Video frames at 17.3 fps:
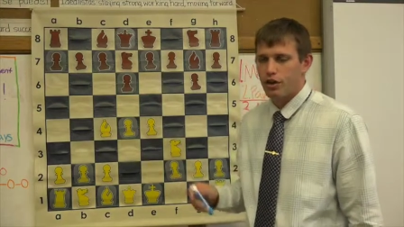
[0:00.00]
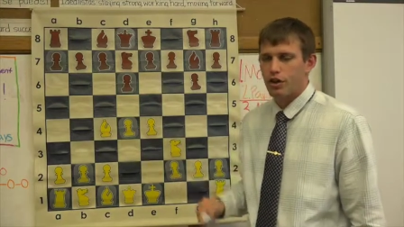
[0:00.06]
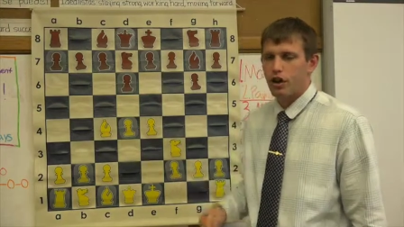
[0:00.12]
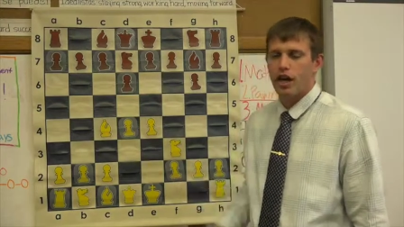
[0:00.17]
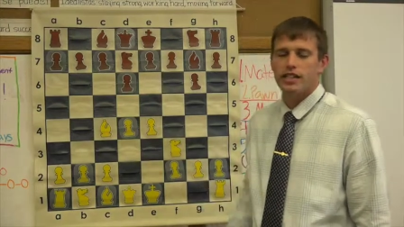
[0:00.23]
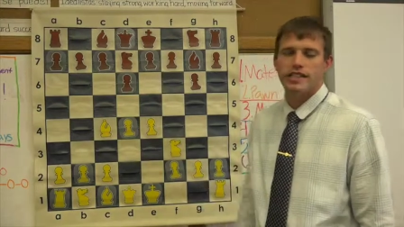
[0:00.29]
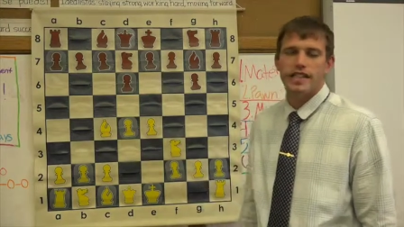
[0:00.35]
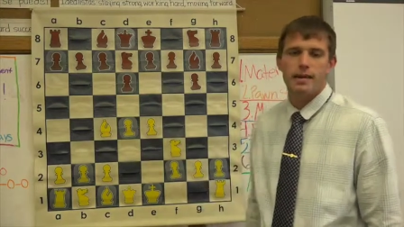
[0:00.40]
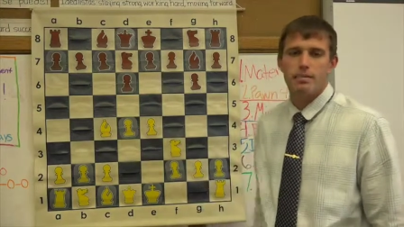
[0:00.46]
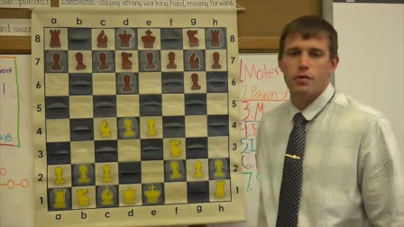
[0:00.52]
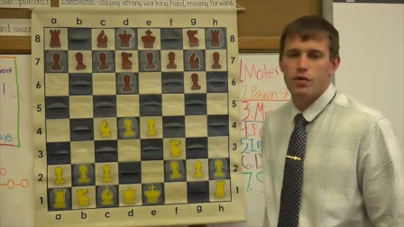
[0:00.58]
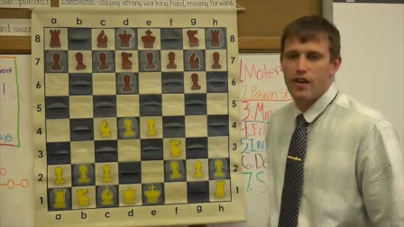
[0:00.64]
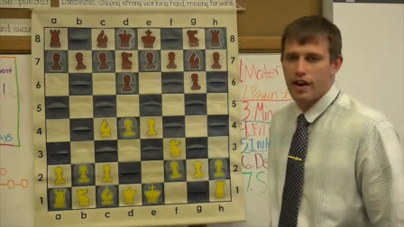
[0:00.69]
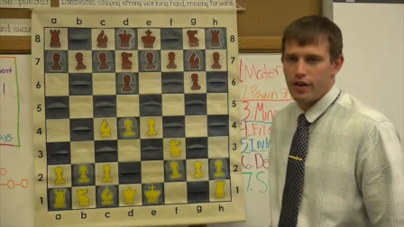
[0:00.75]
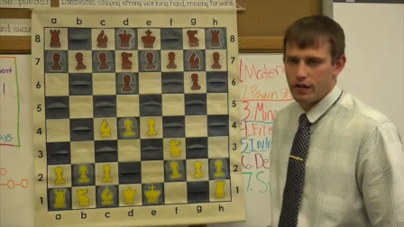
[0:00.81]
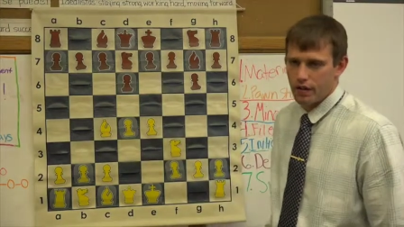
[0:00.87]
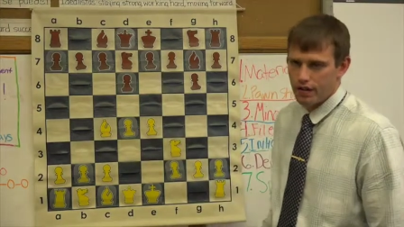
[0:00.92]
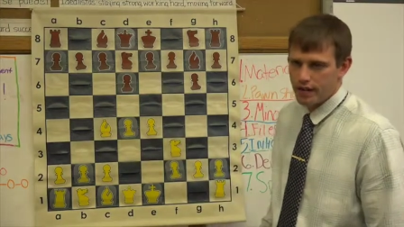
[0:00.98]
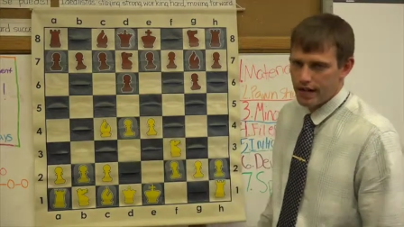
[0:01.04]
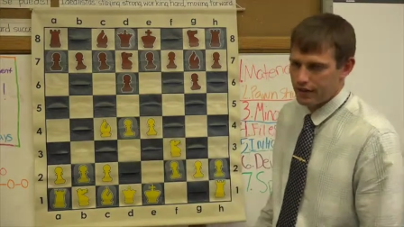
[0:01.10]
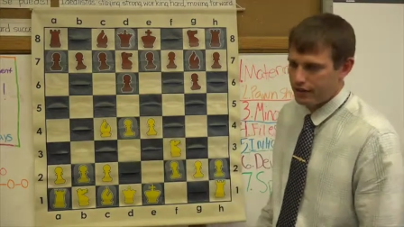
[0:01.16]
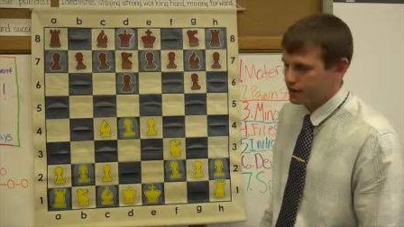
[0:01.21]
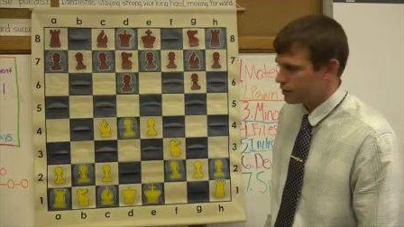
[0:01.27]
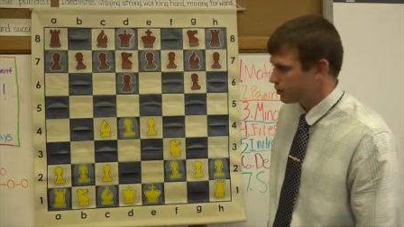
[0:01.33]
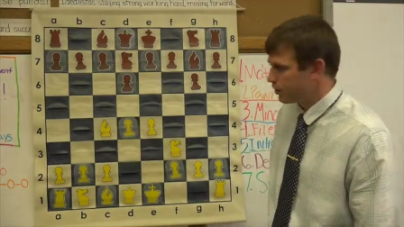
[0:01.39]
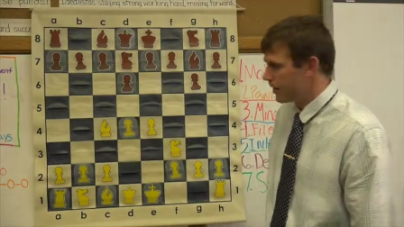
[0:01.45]
cross that move out in our
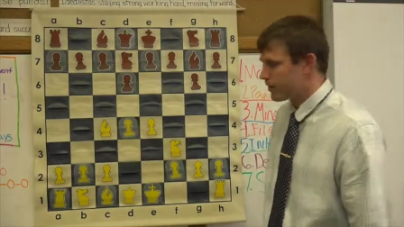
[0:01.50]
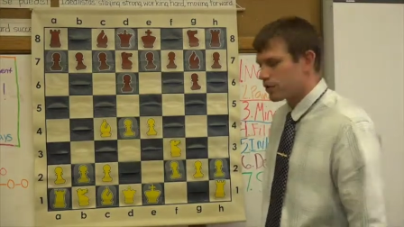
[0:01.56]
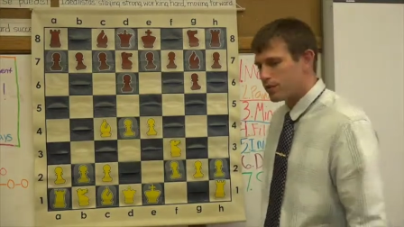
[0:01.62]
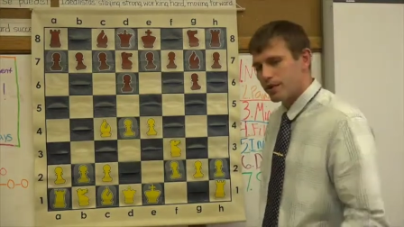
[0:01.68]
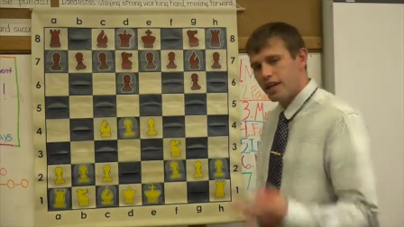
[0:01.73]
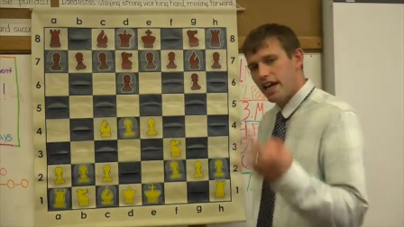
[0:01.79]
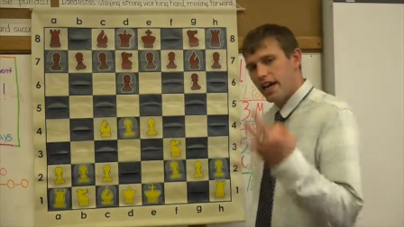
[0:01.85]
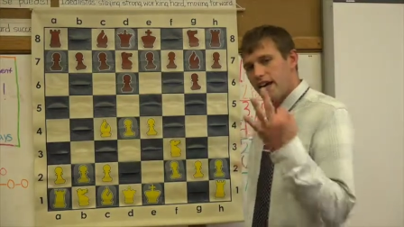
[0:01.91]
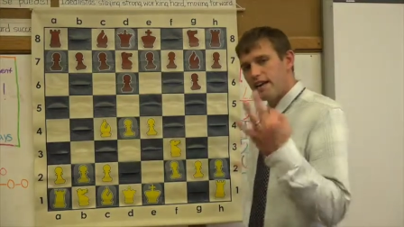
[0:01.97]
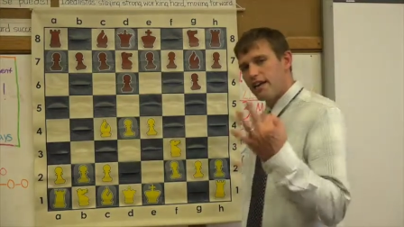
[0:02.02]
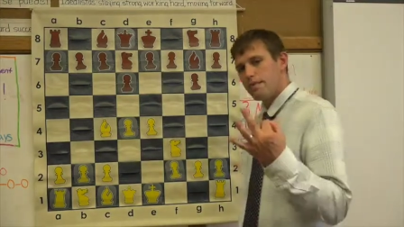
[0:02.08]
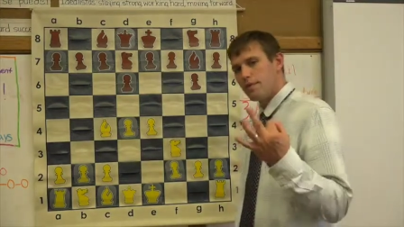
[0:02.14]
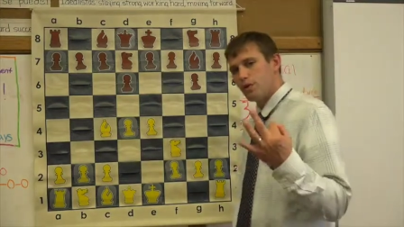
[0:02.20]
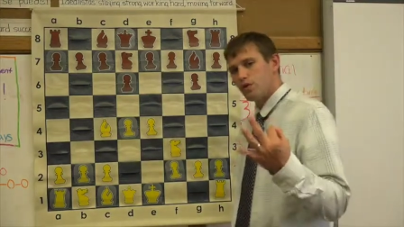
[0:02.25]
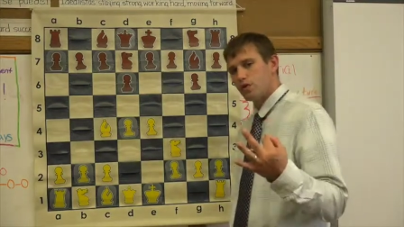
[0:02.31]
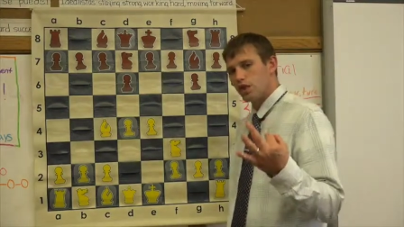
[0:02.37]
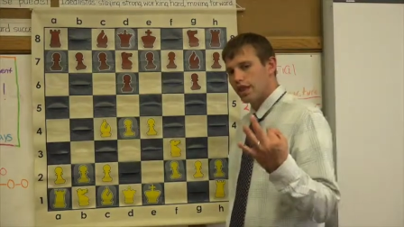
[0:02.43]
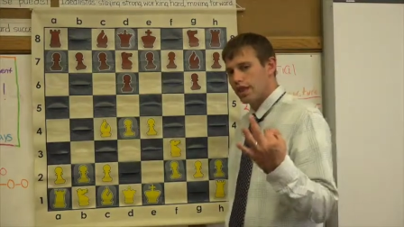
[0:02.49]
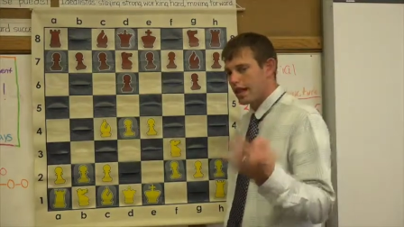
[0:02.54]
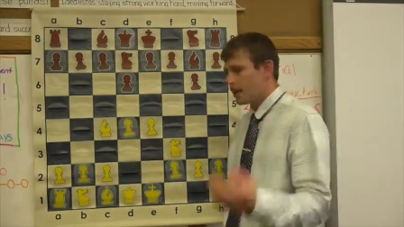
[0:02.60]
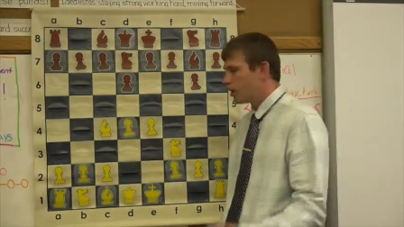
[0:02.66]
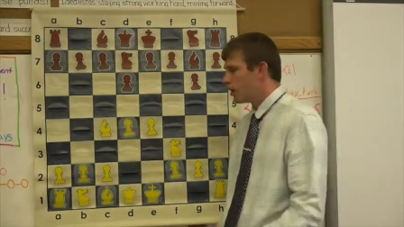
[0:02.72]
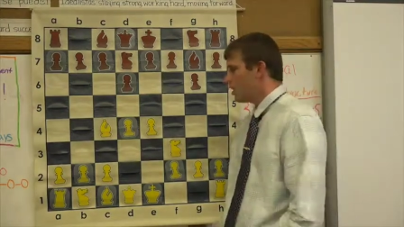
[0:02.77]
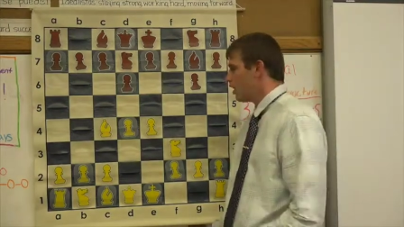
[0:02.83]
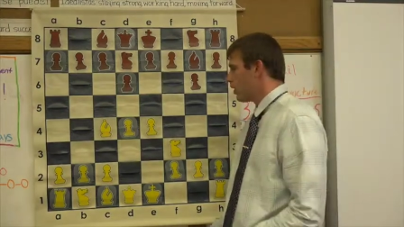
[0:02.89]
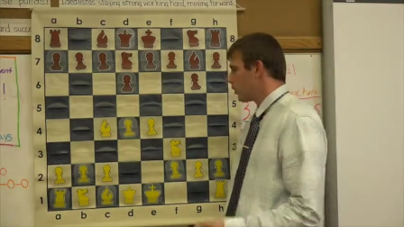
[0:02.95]
analysis. We have 3 candidate moves right now.